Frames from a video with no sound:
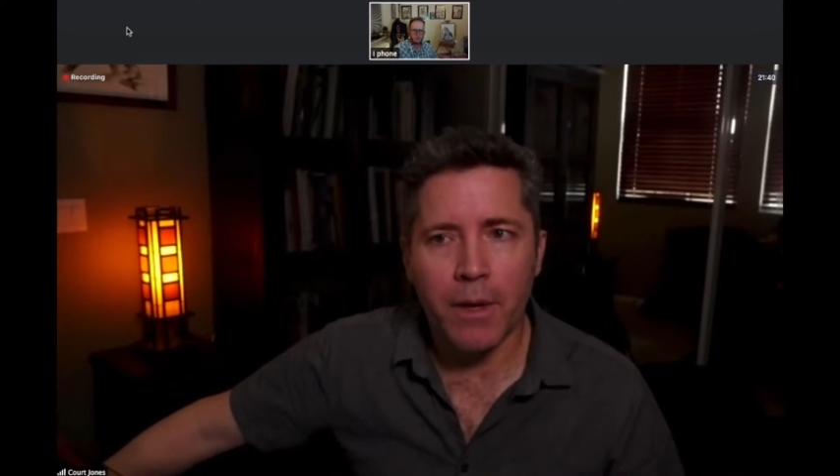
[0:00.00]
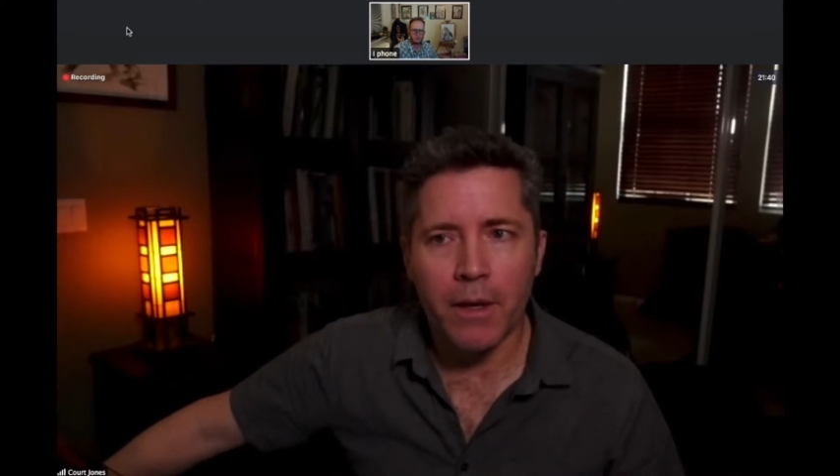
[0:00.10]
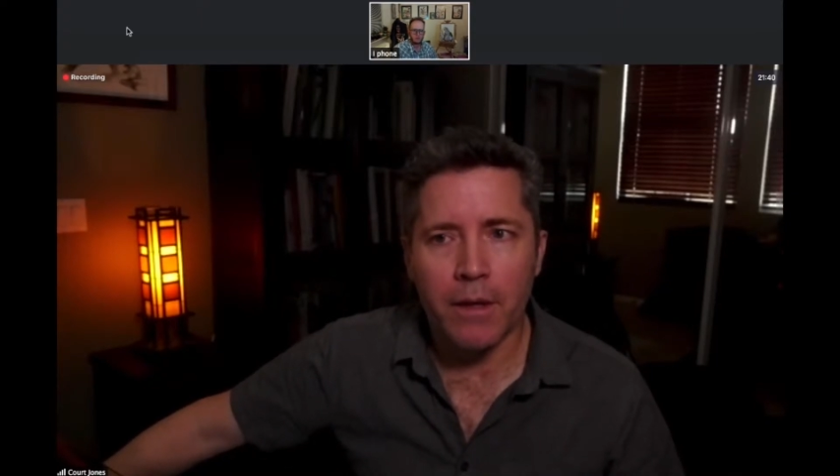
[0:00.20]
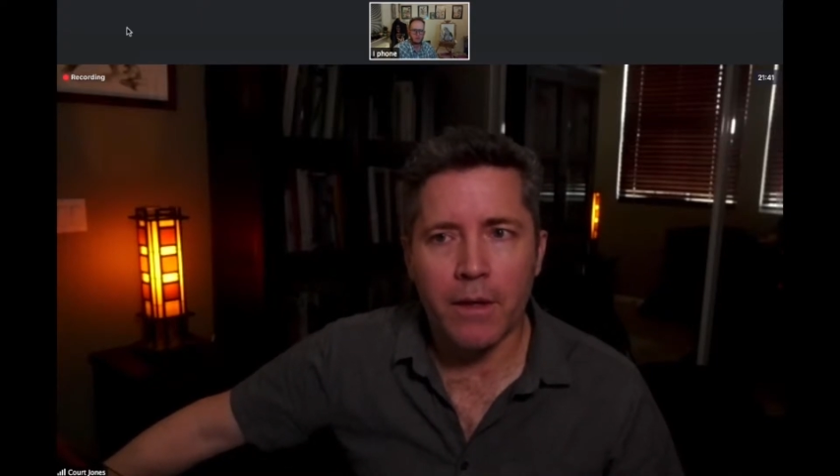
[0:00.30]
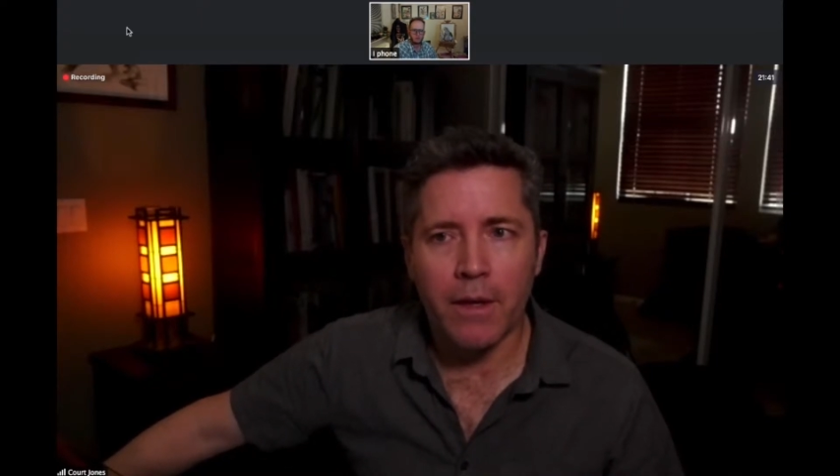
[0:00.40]

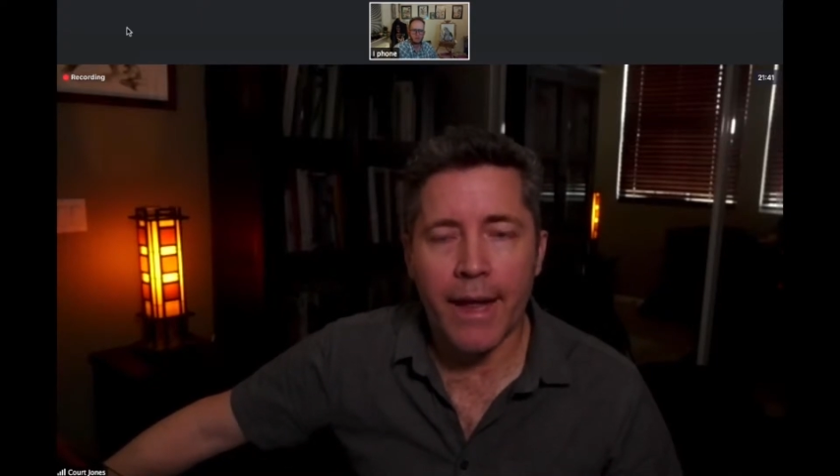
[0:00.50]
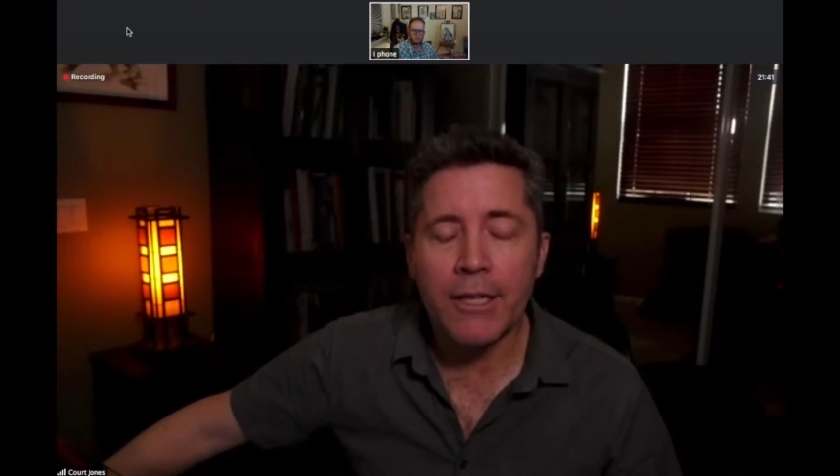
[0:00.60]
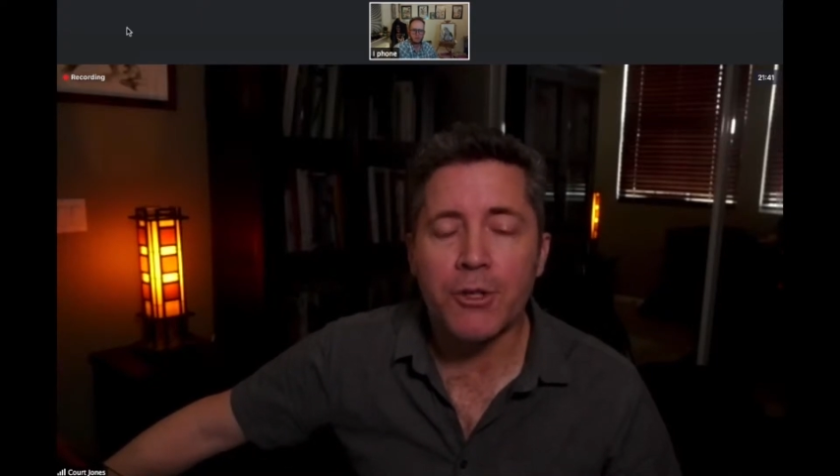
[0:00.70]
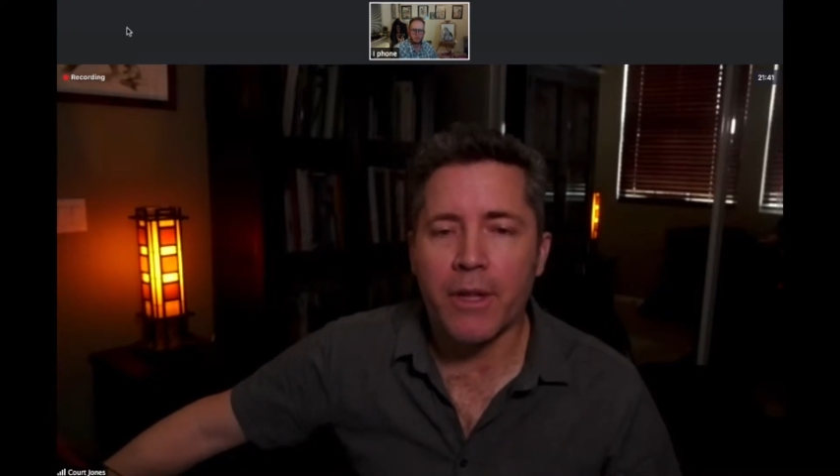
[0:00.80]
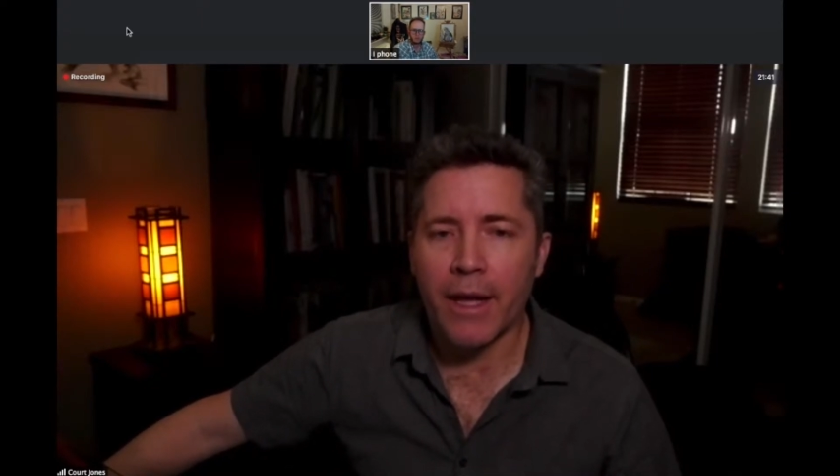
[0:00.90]
But
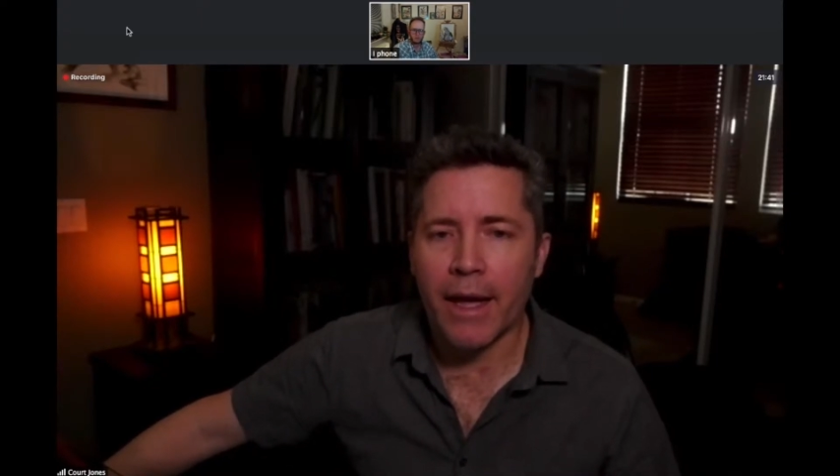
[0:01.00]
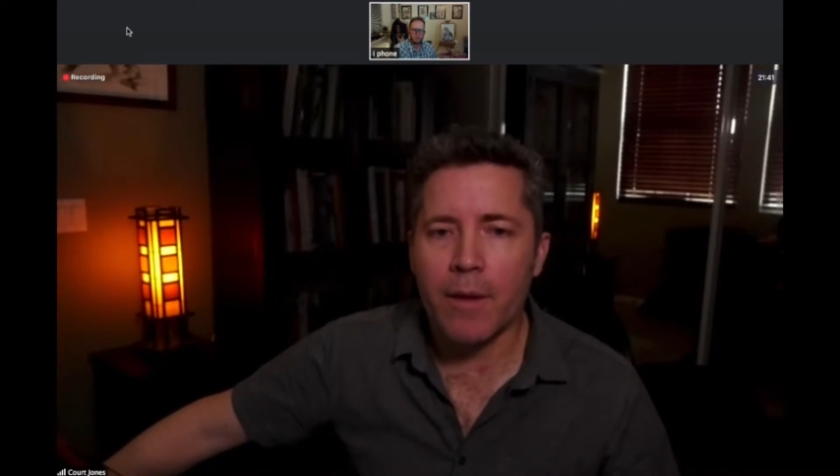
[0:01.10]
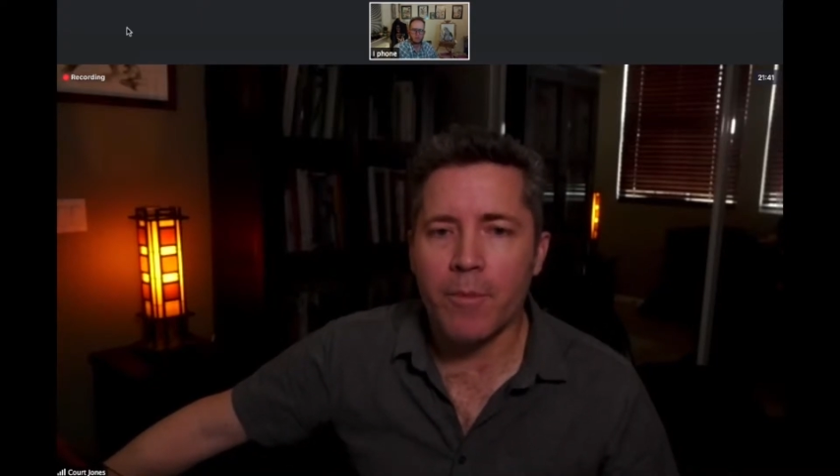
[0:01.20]
naturally, I am a